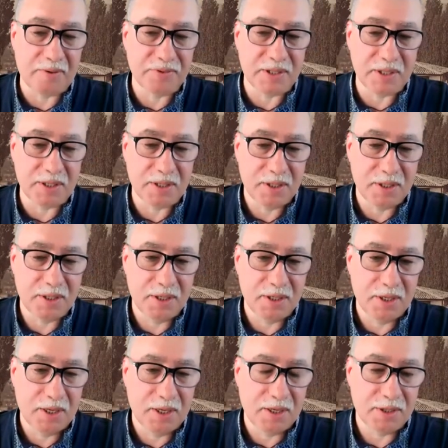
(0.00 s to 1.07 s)
In
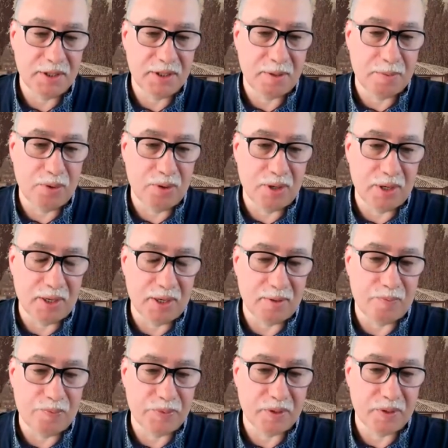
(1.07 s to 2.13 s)
fact, it was
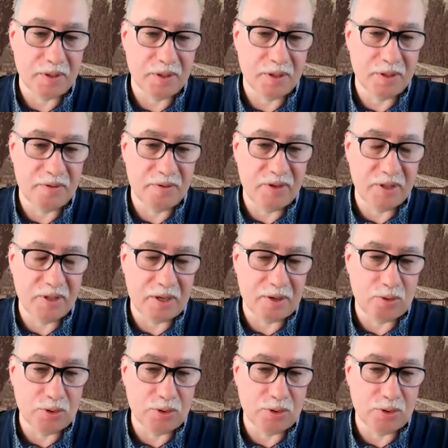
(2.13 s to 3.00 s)
two nations